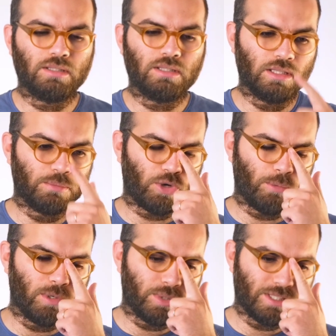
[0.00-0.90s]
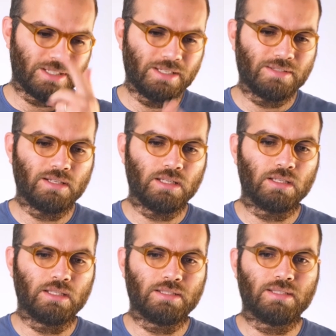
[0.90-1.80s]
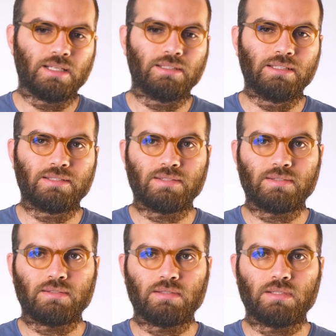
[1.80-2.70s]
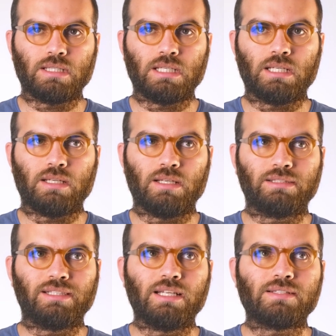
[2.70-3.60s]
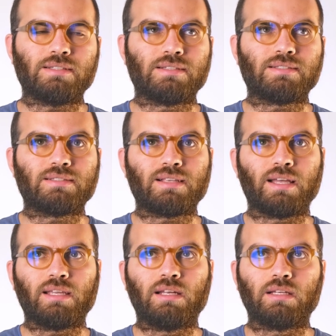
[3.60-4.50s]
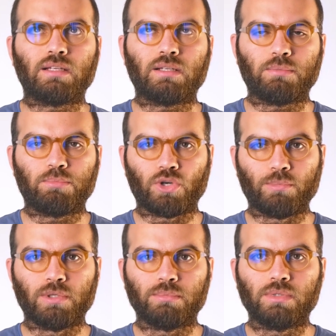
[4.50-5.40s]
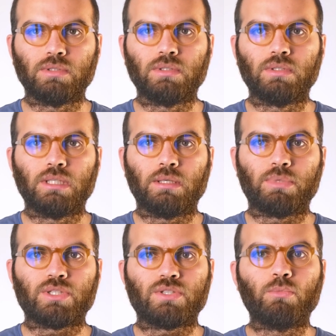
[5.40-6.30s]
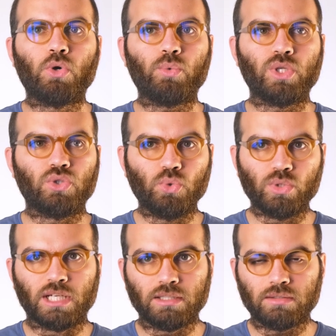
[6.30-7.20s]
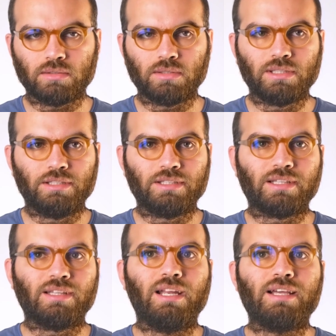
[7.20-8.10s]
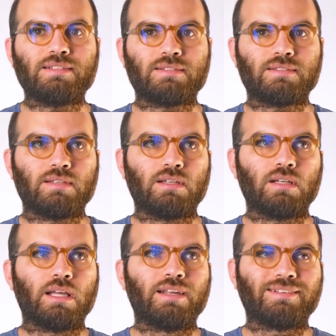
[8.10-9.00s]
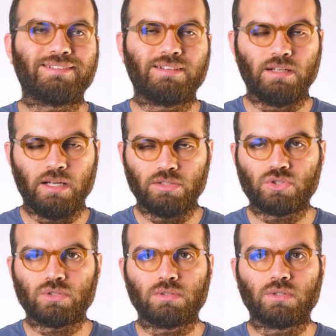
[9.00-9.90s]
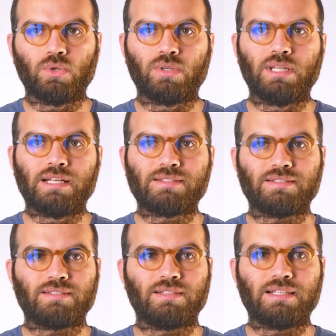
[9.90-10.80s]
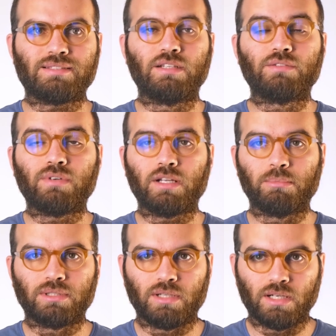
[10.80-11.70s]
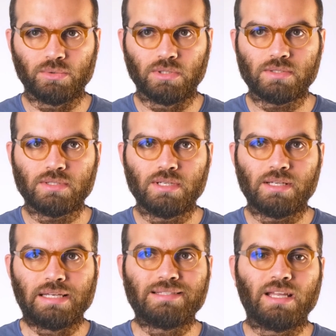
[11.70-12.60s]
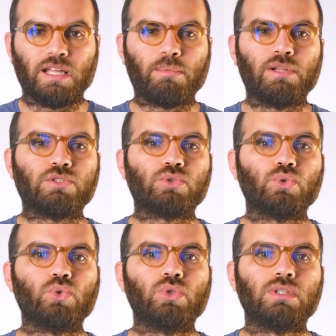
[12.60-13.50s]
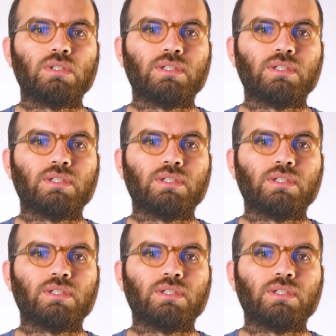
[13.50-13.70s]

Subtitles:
The problem with this reasoning is that it creates a cyclic problem, because the more we do that, the less nature or the less the environment around us is able to